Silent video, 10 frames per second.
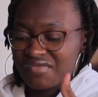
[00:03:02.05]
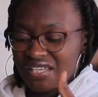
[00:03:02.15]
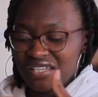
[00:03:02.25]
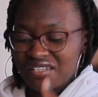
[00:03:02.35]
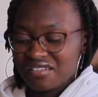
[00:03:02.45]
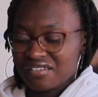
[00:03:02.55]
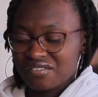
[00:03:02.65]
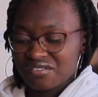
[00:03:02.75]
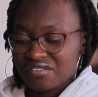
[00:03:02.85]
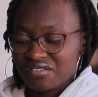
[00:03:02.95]

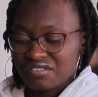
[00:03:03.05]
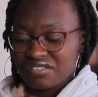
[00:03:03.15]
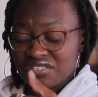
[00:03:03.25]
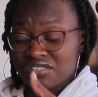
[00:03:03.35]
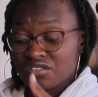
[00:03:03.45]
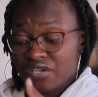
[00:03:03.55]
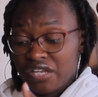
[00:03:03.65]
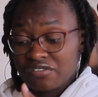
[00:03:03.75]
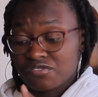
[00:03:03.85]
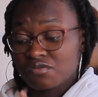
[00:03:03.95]

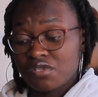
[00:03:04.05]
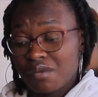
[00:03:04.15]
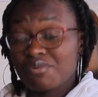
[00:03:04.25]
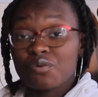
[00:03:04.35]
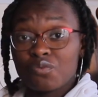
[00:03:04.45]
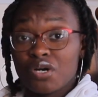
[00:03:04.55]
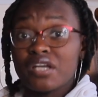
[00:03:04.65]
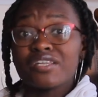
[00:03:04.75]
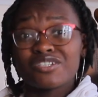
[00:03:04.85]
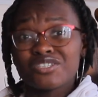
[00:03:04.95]
it's number
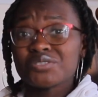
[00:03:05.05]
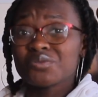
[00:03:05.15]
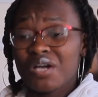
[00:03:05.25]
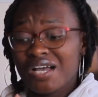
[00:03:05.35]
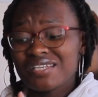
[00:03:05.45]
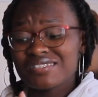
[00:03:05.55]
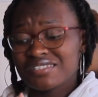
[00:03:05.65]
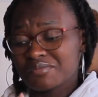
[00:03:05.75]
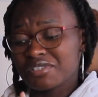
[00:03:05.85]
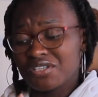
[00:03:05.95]
one, the
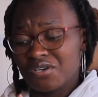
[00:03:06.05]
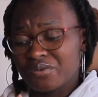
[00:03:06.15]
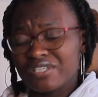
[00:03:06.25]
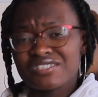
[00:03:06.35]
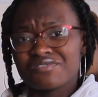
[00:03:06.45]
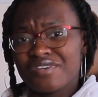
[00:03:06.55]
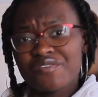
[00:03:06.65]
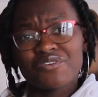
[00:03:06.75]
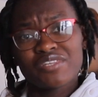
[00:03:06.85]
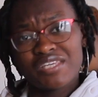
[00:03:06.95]
triamcinolone is the
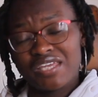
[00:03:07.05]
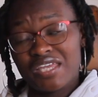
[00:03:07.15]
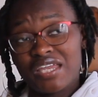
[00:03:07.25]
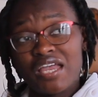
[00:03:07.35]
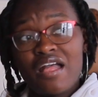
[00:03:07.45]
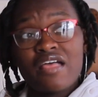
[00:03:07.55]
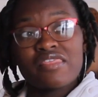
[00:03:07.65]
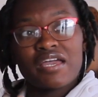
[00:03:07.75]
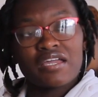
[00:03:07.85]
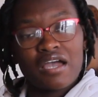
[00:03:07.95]
very thing
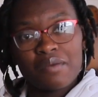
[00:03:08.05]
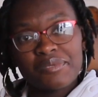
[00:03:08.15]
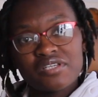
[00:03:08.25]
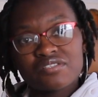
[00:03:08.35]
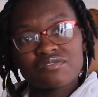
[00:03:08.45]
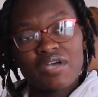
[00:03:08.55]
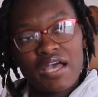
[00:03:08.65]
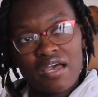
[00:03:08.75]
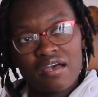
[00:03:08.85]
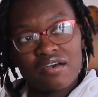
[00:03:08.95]
that got me to
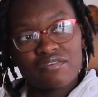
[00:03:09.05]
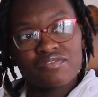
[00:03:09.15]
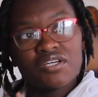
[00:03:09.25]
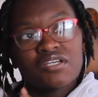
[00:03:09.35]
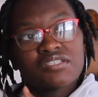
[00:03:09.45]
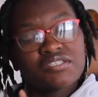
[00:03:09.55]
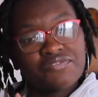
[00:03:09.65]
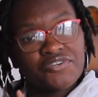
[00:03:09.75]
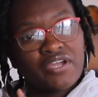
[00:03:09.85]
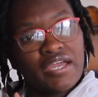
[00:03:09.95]
have
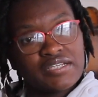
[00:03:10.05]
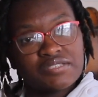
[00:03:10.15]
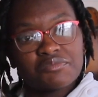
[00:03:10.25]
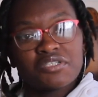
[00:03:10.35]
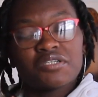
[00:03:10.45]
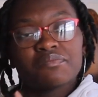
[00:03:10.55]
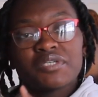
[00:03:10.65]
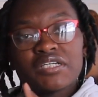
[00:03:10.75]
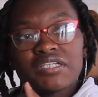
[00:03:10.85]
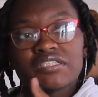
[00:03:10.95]
severe eczema,
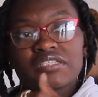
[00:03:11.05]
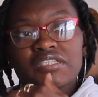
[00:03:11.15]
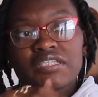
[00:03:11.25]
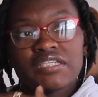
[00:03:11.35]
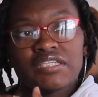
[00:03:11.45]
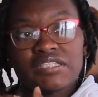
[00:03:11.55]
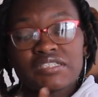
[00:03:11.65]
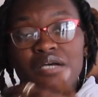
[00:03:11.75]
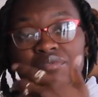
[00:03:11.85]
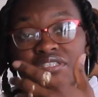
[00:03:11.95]
because the thing is,
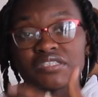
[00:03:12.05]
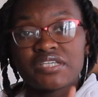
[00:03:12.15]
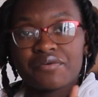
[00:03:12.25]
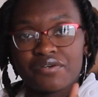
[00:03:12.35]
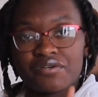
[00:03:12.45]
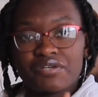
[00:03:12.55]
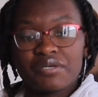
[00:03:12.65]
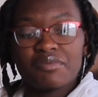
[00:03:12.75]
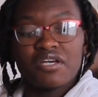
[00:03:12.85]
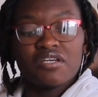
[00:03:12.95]
that was a steroid
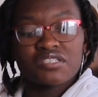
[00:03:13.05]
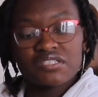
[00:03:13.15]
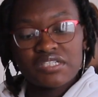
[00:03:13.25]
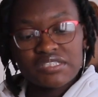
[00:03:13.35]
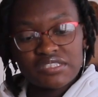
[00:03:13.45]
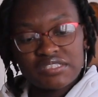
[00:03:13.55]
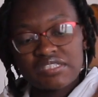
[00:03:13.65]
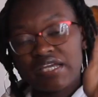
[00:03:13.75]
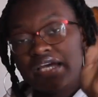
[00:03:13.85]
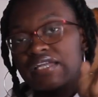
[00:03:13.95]
cream. So let's just
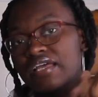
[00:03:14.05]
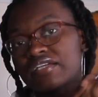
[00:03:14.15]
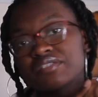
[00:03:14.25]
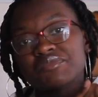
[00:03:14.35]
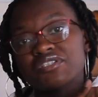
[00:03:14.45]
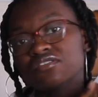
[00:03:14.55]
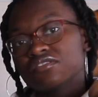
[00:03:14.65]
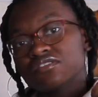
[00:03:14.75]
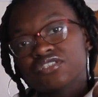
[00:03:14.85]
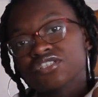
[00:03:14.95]
say I had eczema
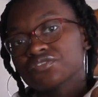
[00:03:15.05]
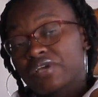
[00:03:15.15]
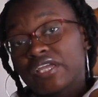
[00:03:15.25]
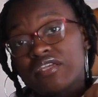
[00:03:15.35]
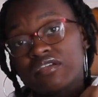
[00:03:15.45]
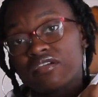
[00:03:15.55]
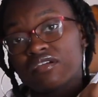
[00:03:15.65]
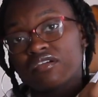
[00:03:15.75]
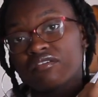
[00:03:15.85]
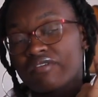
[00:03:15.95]
just right
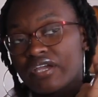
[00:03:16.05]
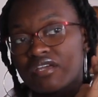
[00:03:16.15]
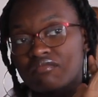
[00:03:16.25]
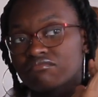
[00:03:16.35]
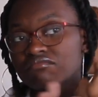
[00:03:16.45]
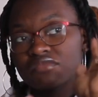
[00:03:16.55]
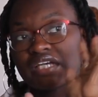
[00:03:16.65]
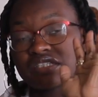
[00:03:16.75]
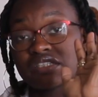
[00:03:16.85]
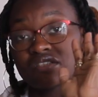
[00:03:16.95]
here, right?
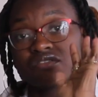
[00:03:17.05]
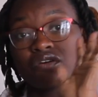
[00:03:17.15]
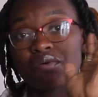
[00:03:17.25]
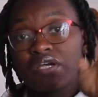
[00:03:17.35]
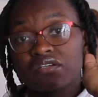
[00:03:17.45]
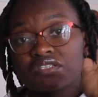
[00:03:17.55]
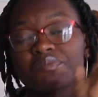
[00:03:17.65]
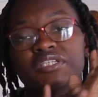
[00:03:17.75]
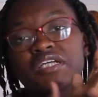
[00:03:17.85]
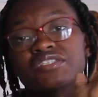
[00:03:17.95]
That's it, nowhere else.
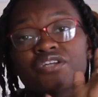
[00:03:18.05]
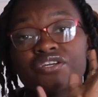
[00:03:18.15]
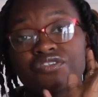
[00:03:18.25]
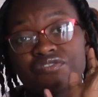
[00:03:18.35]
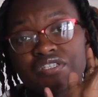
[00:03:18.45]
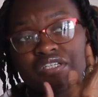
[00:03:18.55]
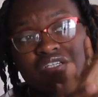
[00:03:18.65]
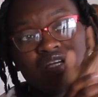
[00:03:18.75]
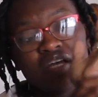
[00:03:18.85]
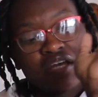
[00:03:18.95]
But then I start using
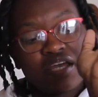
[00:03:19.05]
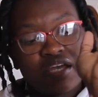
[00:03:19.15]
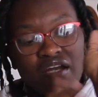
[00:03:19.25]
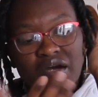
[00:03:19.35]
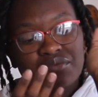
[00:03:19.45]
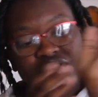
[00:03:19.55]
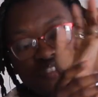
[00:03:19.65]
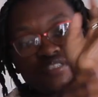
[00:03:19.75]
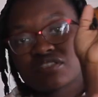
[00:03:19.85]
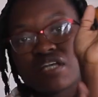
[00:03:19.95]
it, and I would
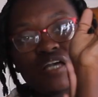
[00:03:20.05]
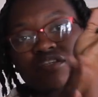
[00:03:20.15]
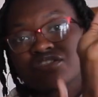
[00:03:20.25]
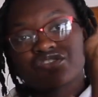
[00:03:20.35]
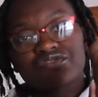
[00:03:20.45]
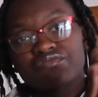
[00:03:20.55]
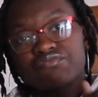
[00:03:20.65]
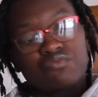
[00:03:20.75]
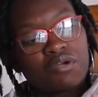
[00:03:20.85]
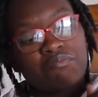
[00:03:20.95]
just kind of just
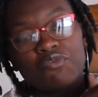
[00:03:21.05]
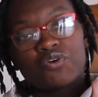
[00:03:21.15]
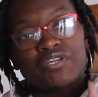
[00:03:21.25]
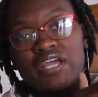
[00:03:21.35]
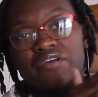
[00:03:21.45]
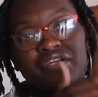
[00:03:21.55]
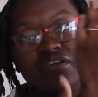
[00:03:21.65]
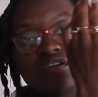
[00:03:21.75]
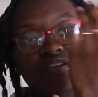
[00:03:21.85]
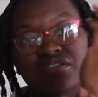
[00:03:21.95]
rub more down
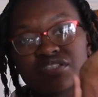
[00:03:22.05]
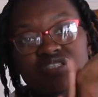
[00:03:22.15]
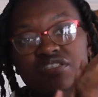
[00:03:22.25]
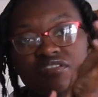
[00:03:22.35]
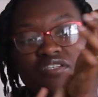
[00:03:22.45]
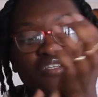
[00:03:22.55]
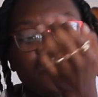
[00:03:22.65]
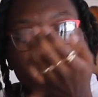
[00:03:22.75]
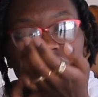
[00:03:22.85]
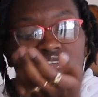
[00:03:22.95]
here and just
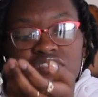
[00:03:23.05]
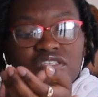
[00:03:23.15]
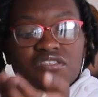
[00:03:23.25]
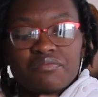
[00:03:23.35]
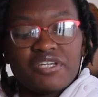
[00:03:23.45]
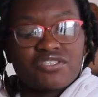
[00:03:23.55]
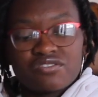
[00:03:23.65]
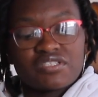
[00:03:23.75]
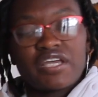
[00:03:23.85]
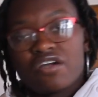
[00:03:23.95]
to make
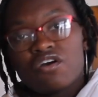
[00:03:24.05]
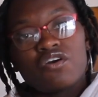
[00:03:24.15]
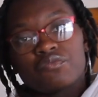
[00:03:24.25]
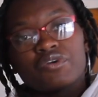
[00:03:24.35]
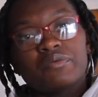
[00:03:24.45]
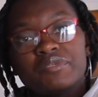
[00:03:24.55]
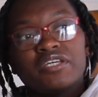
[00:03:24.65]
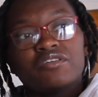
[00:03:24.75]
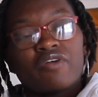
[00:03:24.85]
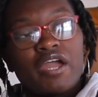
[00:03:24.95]
sure it's like all rubbed
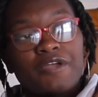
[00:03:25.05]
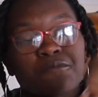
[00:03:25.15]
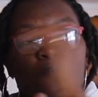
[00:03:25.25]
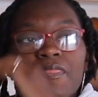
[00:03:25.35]
in, right?